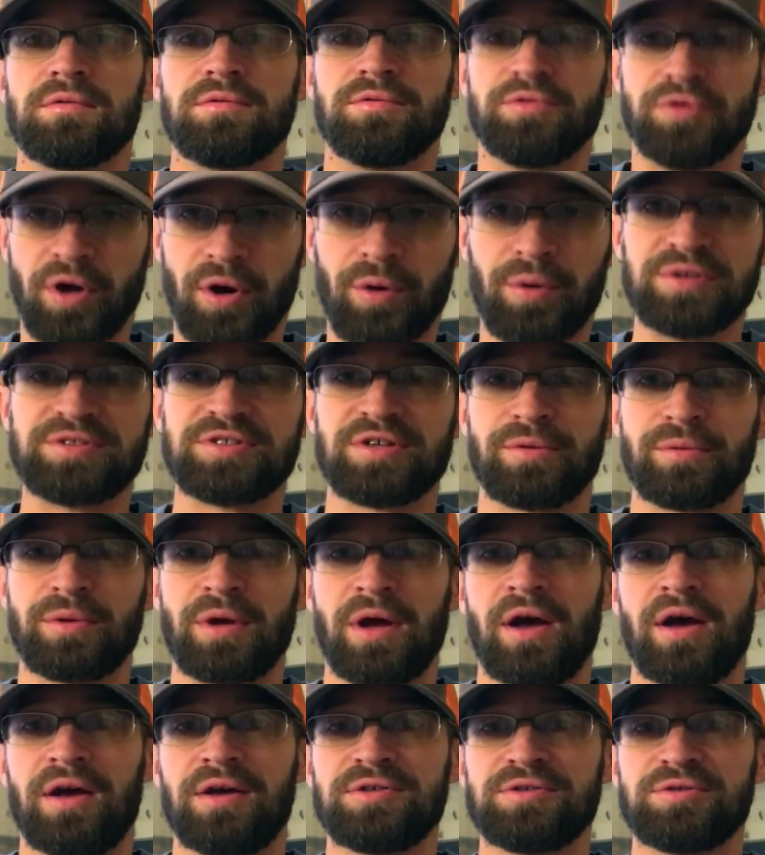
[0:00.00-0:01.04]
Yo, what's up
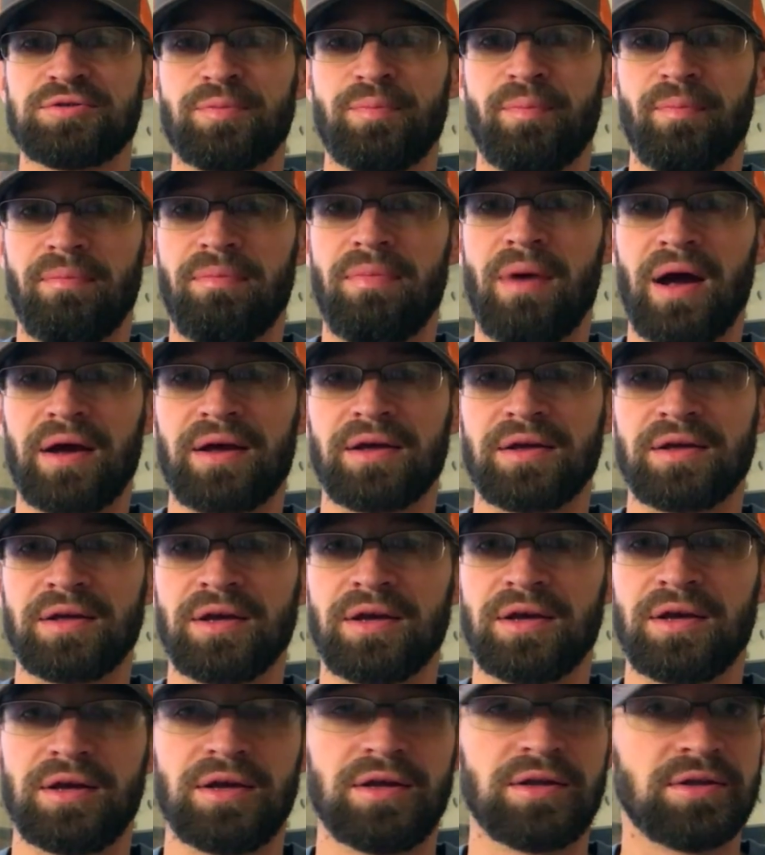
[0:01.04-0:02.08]
guys? Back
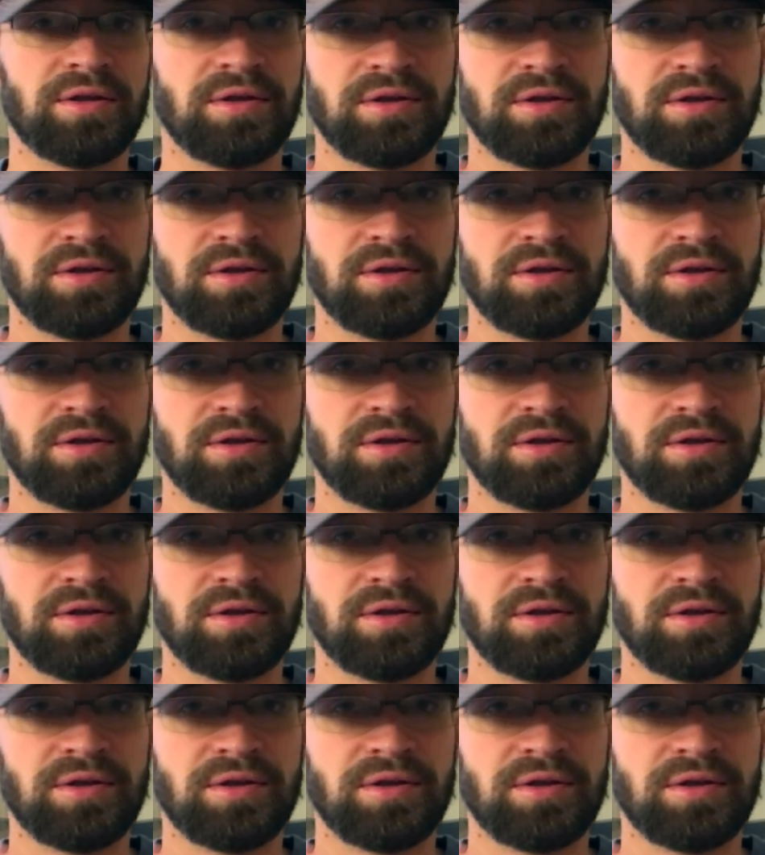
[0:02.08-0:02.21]
again,